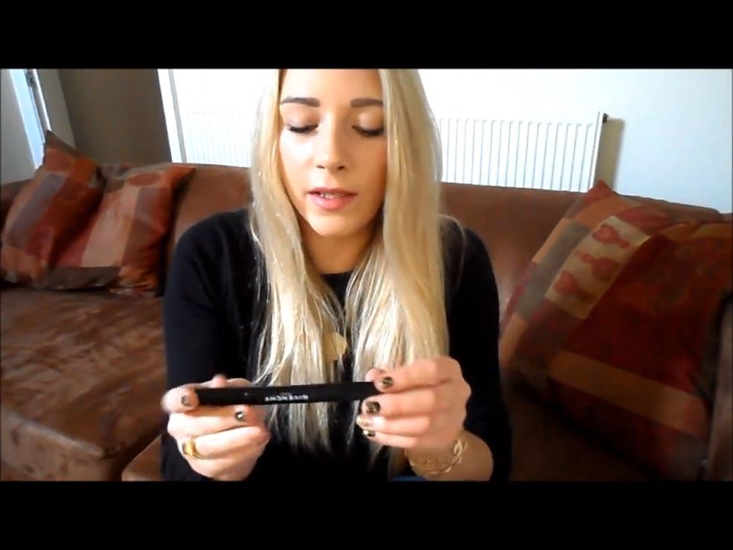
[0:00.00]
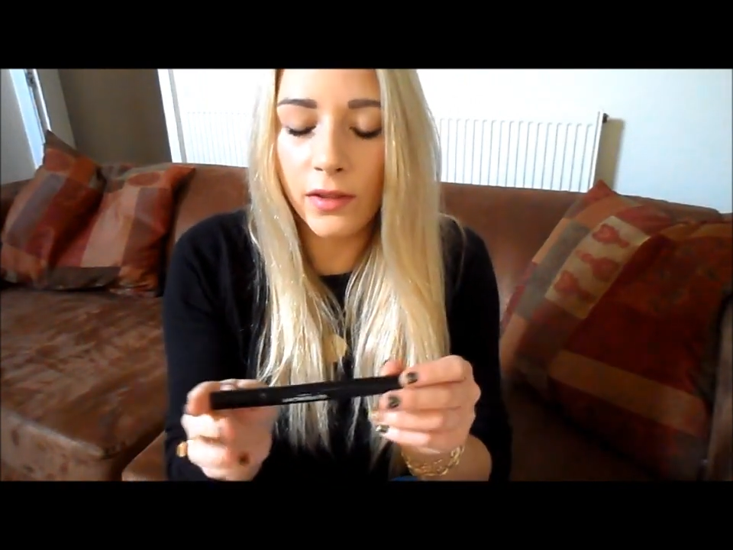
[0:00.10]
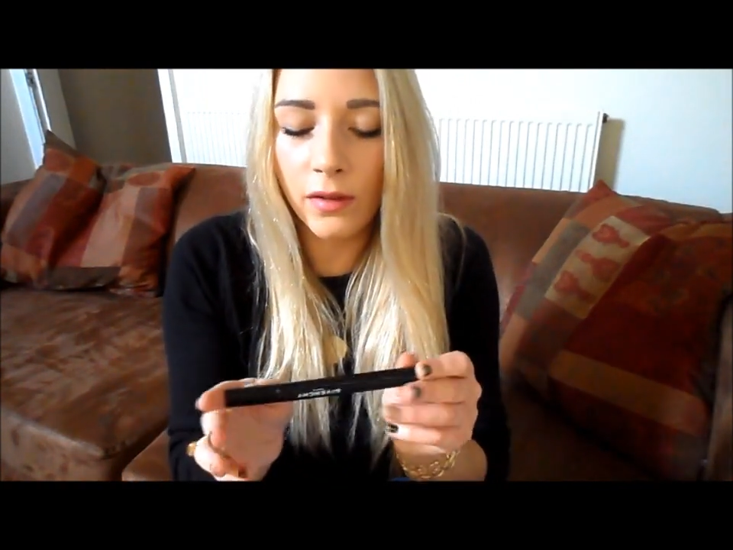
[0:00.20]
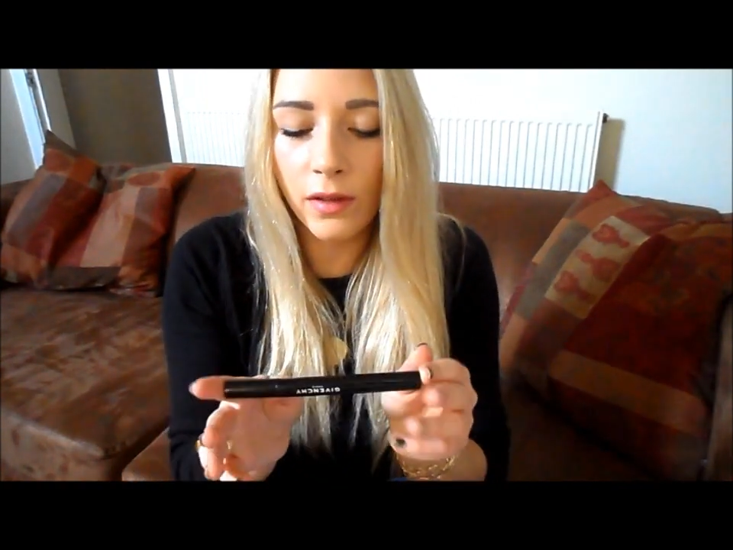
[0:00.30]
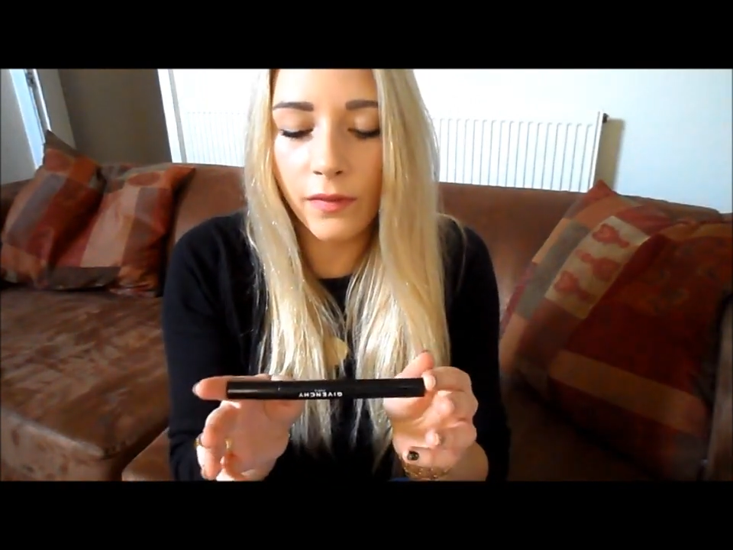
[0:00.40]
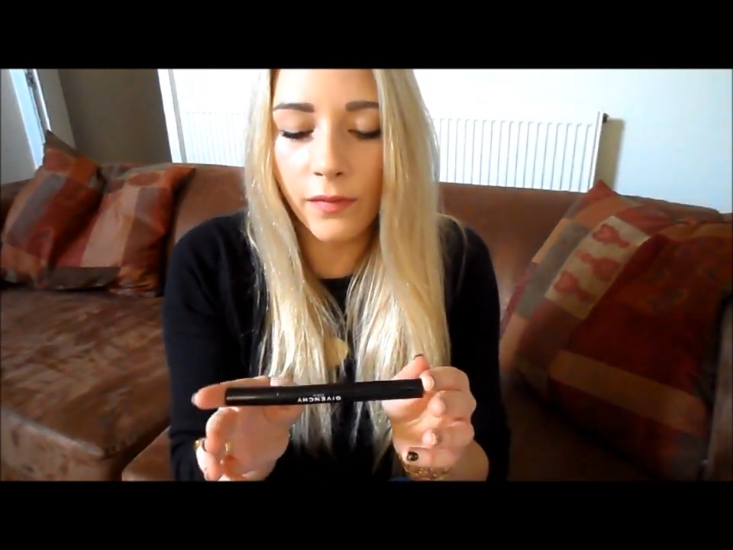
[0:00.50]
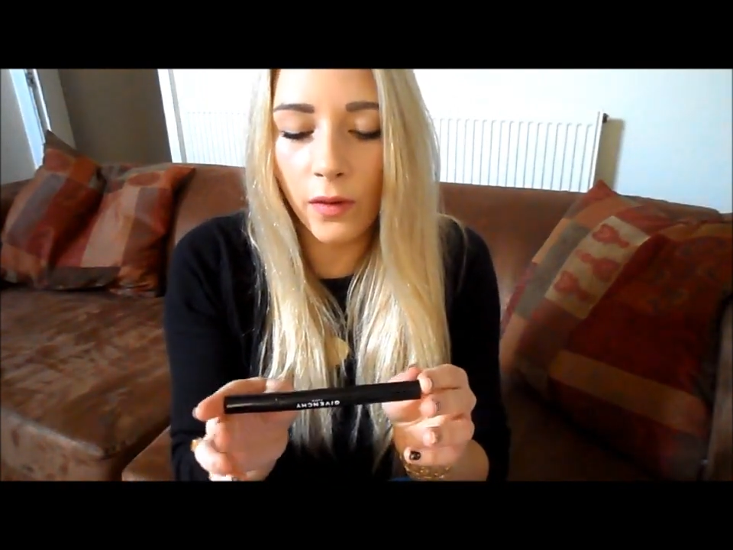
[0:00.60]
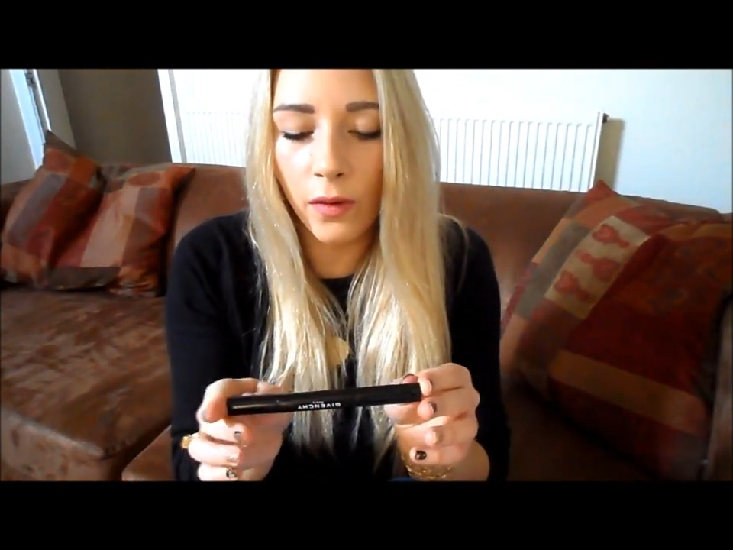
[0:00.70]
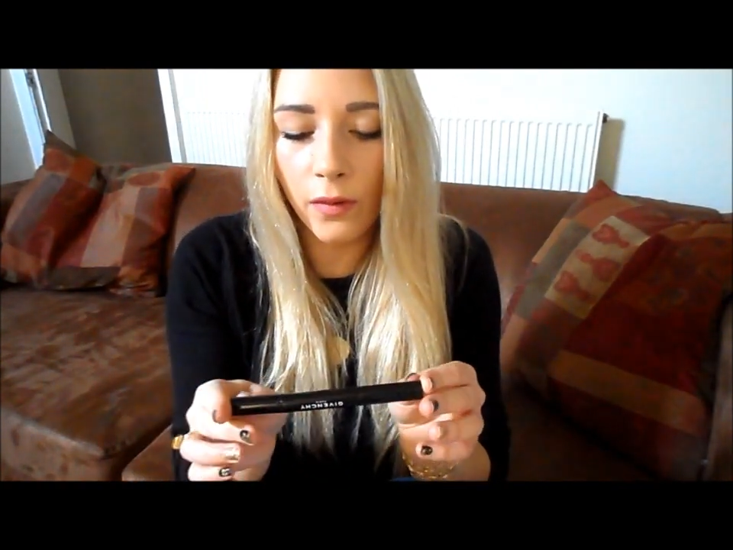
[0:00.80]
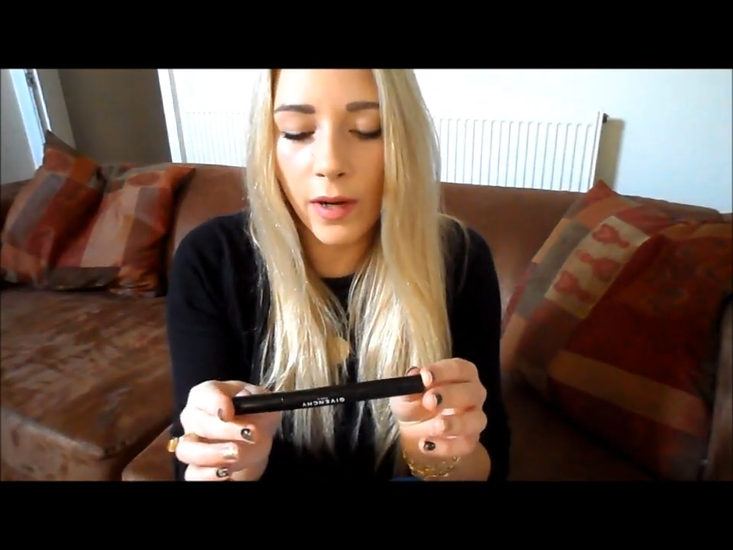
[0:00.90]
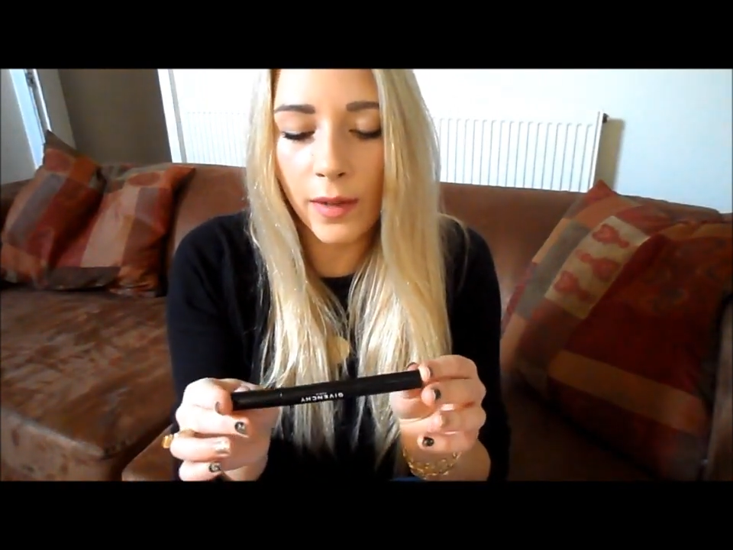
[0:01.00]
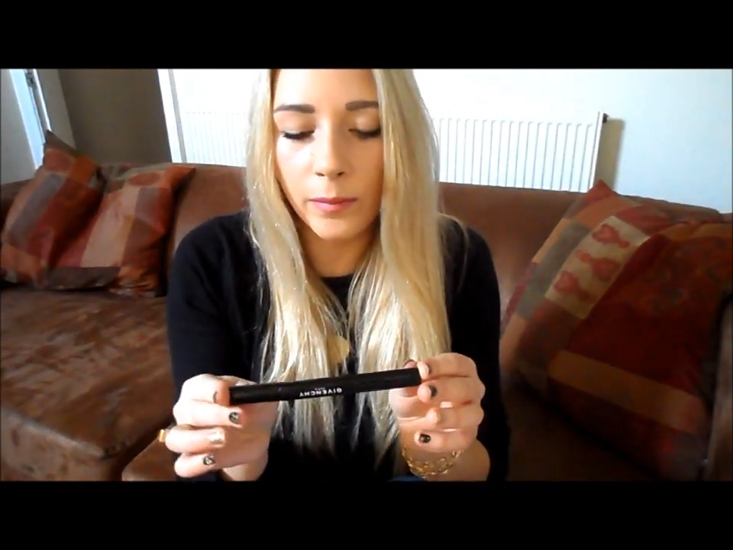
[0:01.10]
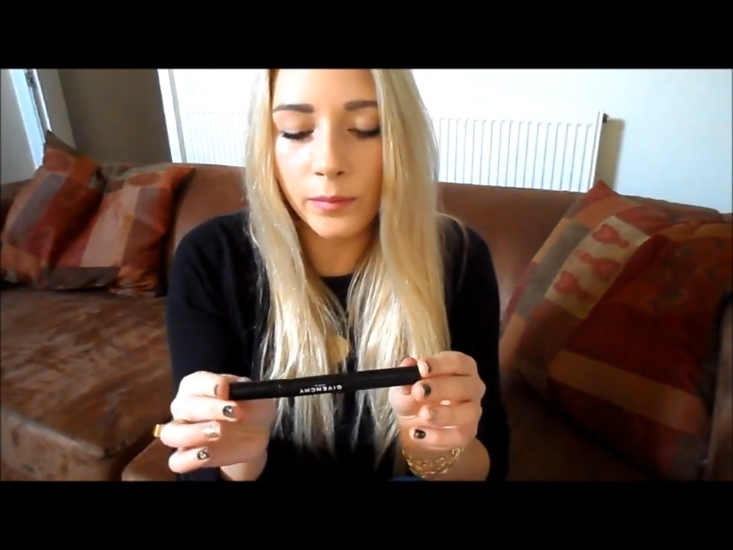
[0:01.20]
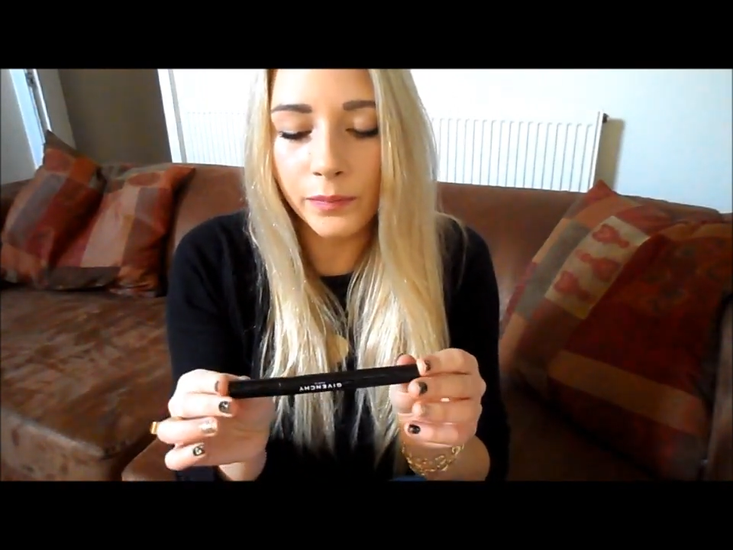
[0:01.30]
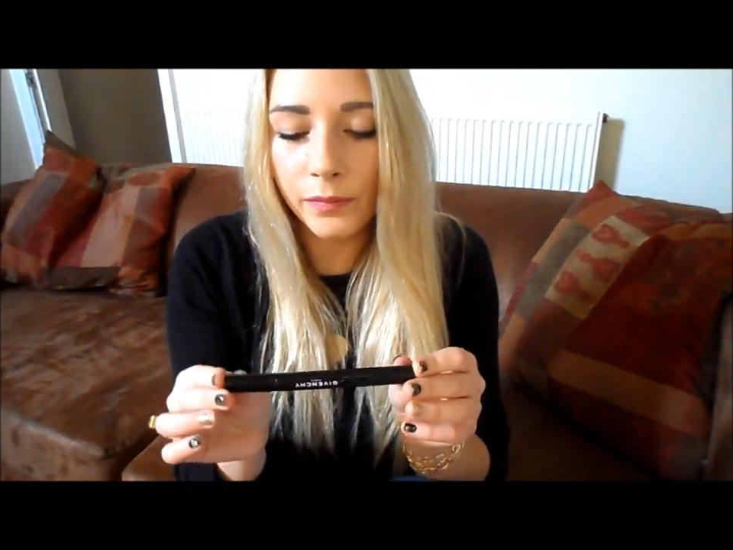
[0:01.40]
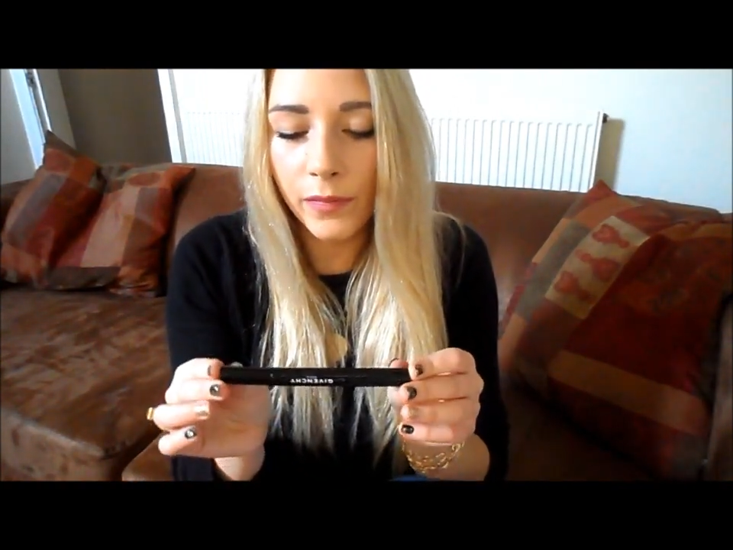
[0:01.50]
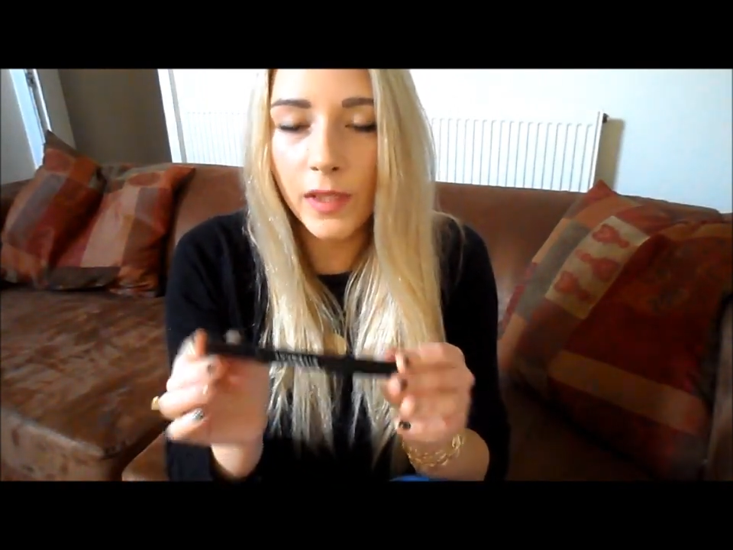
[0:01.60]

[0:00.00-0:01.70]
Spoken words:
I took for